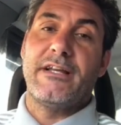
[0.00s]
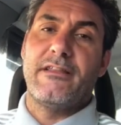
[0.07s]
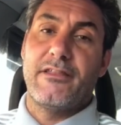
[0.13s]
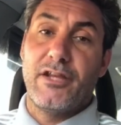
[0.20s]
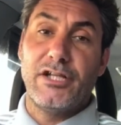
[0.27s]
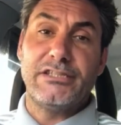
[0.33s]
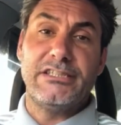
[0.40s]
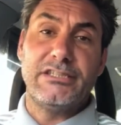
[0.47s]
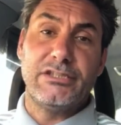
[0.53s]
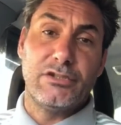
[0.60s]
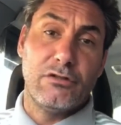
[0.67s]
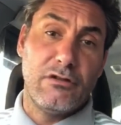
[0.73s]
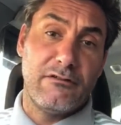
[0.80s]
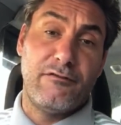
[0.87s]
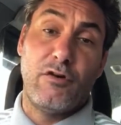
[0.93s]

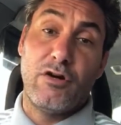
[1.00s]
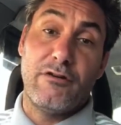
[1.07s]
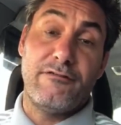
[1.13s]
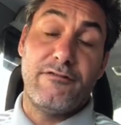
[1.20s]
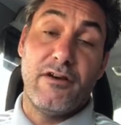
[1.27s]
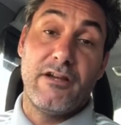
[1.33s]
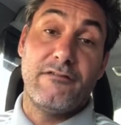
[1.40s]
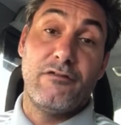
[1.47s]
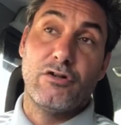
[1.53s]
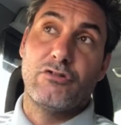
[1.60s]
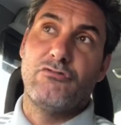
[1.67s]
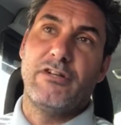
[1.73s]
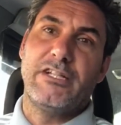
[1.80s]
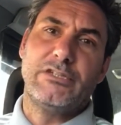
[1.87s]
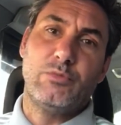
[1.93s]
32 to 40, 34
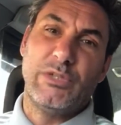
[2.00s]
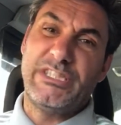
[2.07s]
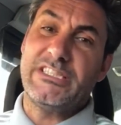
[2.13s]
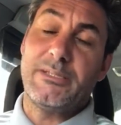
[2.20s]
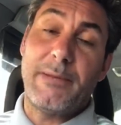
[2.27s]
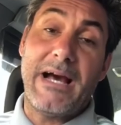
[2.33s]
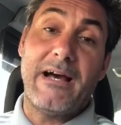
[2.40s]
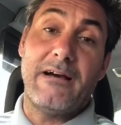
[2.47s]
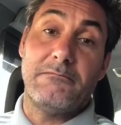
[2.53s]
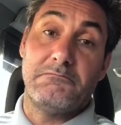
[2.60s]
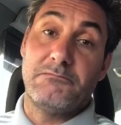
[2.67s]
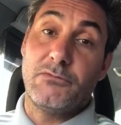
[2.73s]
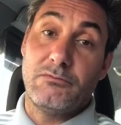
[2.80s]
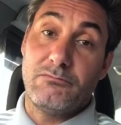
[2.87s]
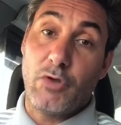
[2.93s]
degrees, which is about
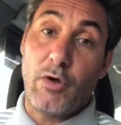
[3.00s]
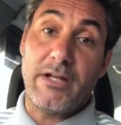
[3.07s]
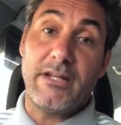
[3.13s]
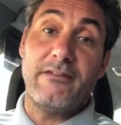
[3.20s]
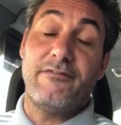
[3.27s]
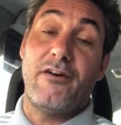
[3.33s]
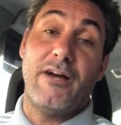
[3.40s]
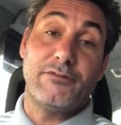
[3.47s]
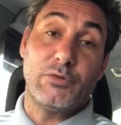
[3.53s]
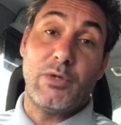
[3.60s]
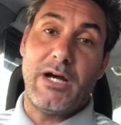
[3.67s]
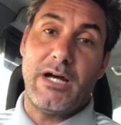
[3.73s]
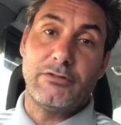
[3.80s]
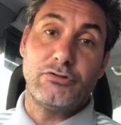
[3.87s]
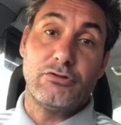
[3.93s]
95 to
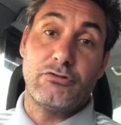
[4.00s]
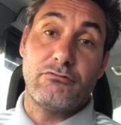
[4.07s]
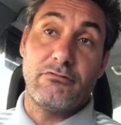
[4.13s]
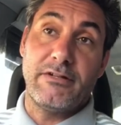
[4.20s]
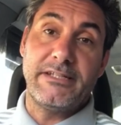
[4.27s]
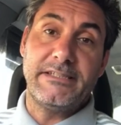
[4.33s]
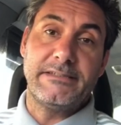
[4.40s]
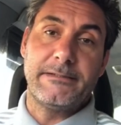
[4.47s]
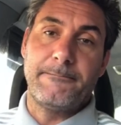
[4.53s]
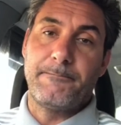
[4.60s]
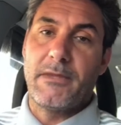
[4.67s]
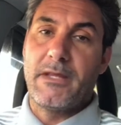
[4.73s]
100 degrees.